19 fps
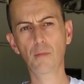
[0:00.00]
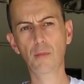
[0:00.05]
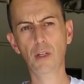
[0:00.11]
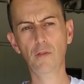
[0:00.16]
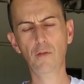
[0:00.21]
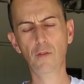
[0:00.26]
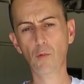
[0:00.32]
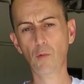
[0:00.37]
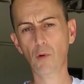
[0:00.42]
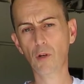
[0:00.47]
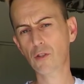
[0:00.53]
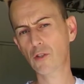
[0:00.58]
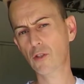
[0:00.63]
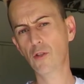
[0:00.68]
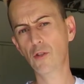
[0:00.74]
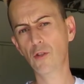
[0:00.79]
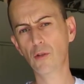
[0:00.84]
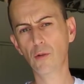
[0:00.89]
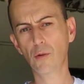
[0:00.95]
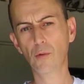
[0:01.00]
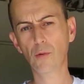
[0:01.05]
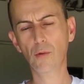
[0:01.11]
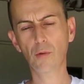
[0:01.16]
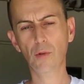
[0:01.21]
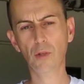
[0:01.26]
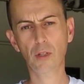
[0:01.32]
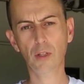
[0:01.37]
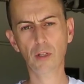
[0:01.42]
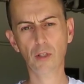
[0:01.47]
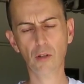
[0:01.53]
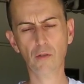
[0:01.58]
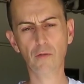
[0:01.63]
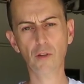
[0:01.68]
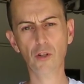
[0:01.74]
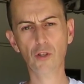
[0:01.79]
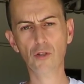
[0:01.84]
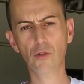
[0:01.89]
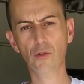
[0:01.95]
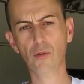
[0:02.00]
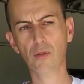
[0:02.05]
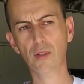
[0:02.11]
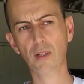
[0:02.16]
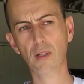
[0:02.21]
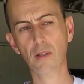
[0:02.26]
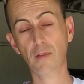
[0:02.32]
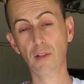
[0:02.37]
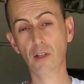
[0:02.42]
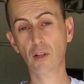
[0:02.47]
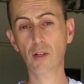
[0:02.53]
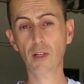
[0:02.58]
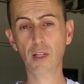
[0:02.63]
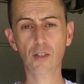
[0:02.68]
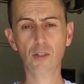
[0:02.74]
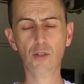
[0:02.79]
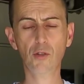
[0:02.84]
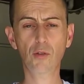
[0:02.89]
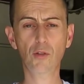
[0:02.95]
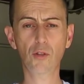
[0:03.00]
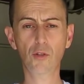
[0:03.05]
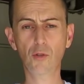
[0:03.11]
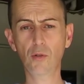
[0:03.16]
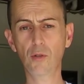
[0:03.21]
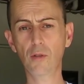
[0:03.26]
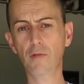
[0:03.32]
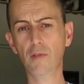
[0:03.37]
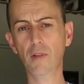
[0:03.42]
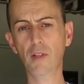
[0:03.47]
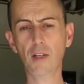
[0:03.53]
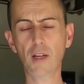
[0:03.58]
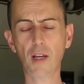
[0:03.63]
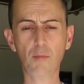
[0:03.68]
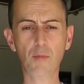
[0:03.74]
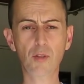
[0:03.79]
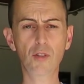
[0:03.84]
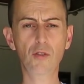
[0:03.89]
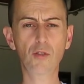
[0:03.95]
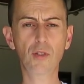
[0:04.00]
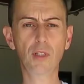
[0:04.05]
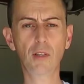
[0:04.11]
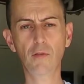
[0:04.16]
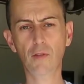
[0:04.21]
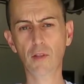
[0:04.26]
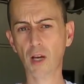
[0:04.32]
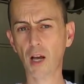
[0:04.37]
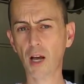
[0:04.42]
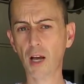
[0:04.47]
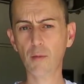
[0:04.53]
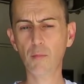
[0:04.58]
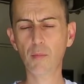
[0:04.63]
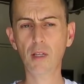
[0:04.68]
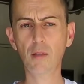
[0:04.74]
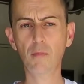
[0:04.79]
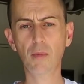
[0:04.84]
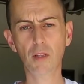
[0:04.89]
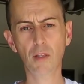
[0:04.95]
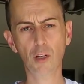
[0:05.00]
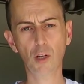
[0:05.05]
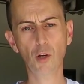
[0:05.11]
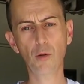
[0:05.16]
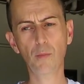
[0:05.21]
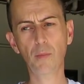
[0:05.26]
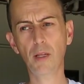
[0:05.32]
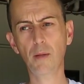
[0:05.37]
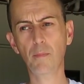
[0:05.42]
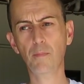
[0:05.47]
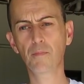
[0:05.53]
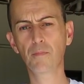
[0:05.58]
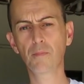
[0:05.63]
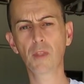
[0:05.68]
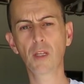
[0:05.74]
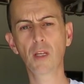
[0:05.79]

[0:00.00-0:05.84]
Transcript: If you want to do your conversion yourself, there are links to the two different adapters you need for the high beam and the low beam.